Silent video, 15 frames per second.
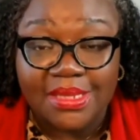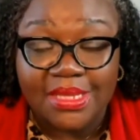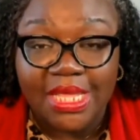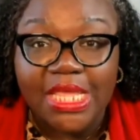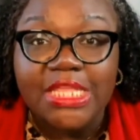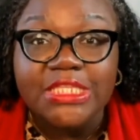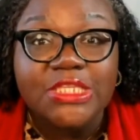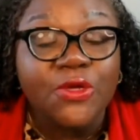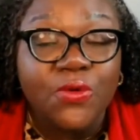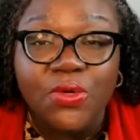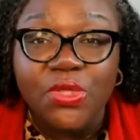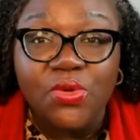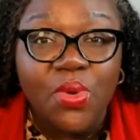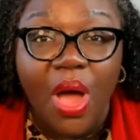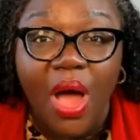It's who
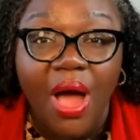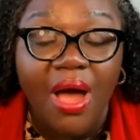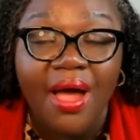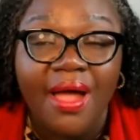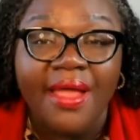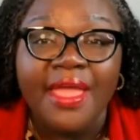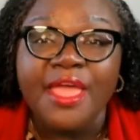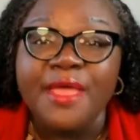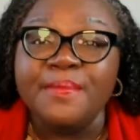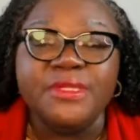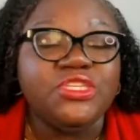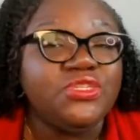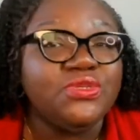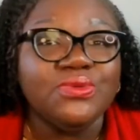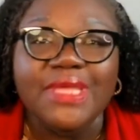you are,
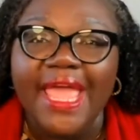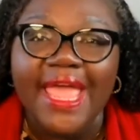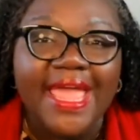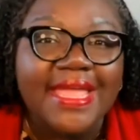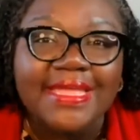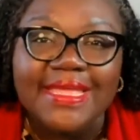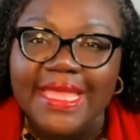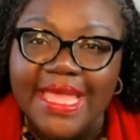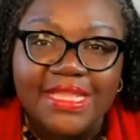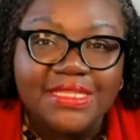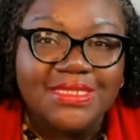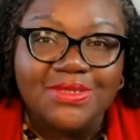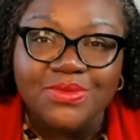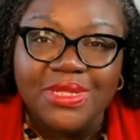but you can't get to